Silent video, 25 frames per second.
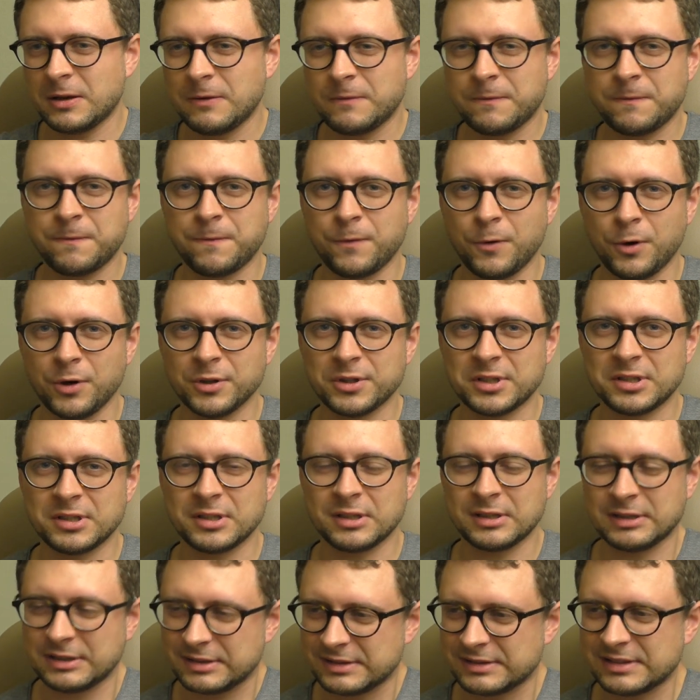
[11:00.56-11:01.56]
F
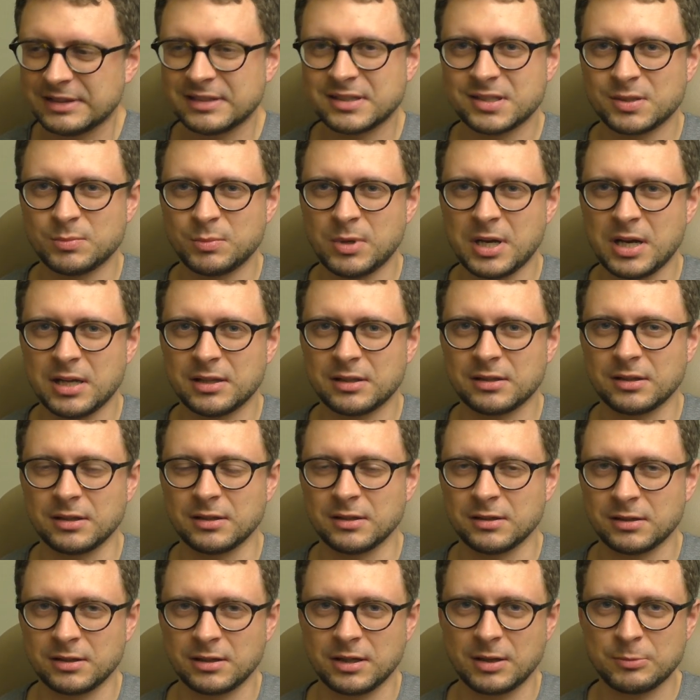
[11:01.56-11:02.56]
forty, doesn't matter,
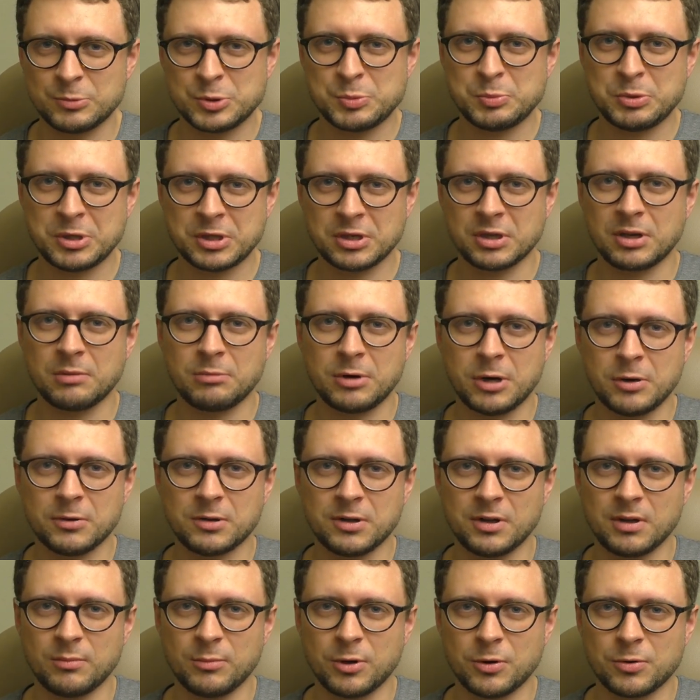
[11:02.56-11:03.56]
I'm speaking about
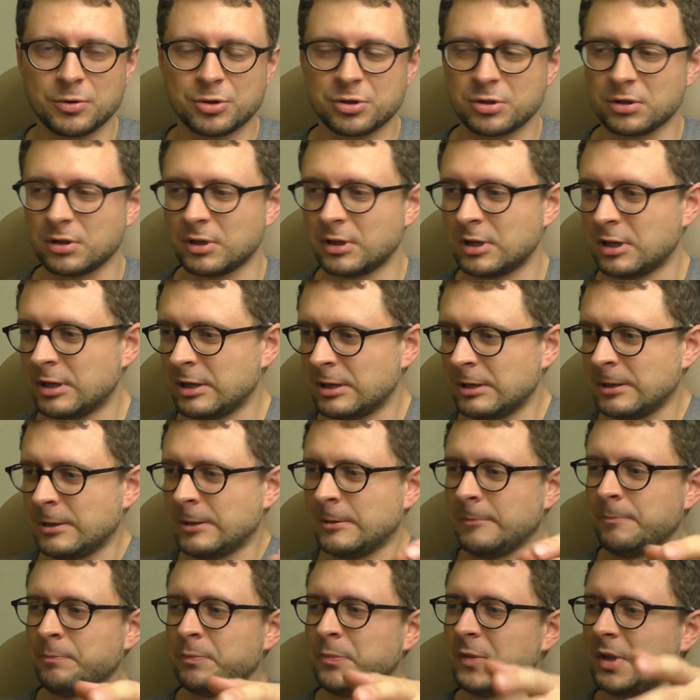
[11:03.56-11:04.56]
the emotion.
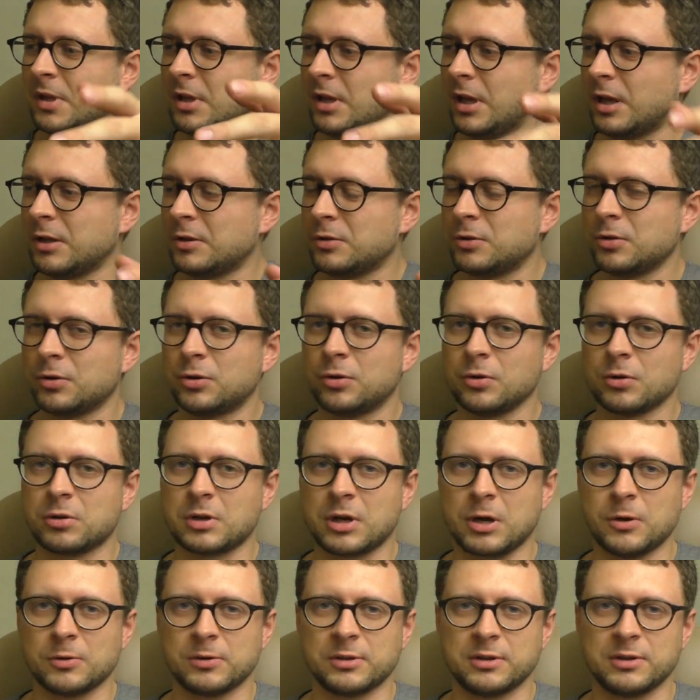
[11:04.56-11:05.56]
And you took
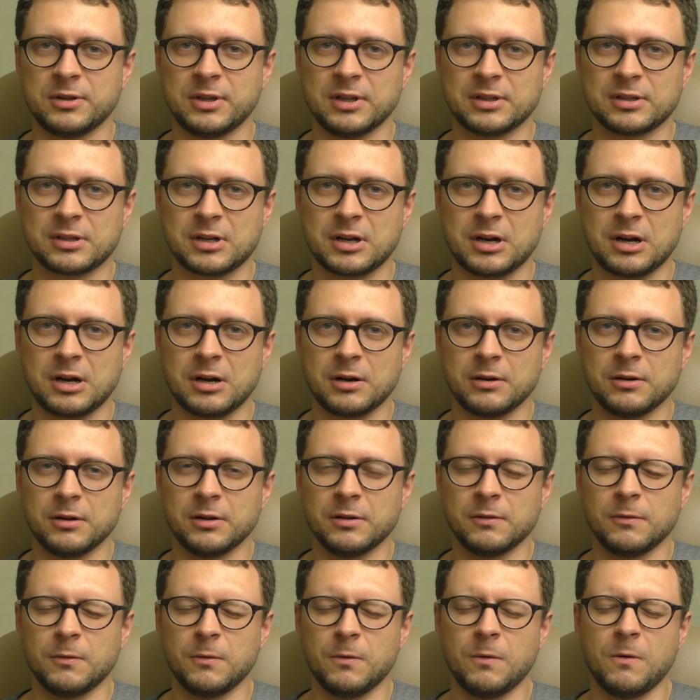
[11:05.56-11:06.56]
out that car
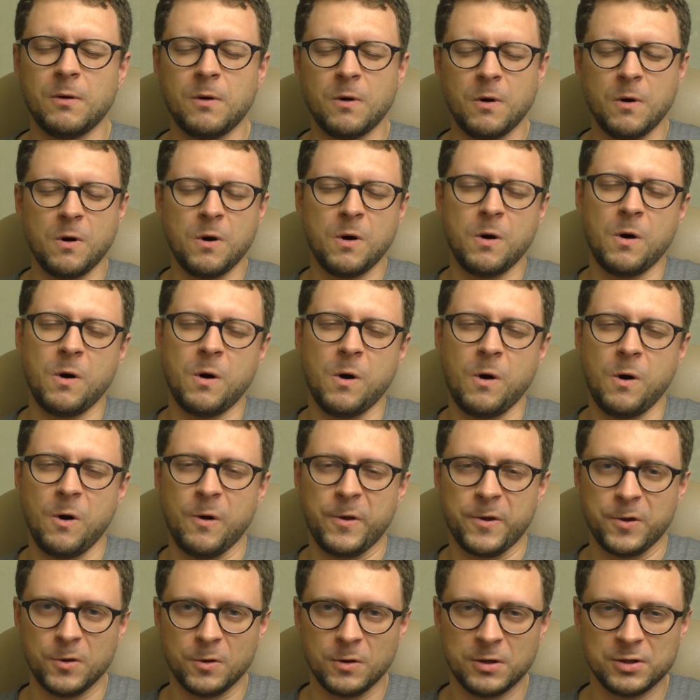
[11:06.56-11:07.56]
and
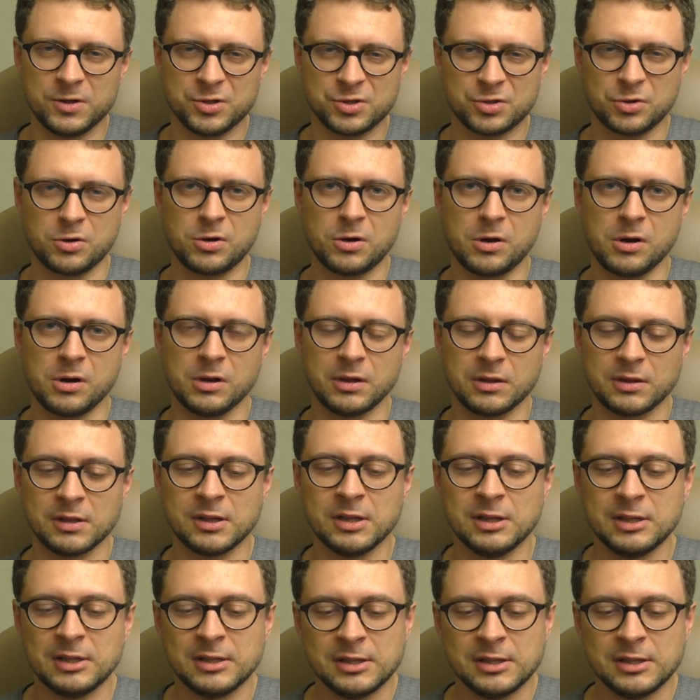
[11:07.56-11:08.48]
oh, you enjoy it.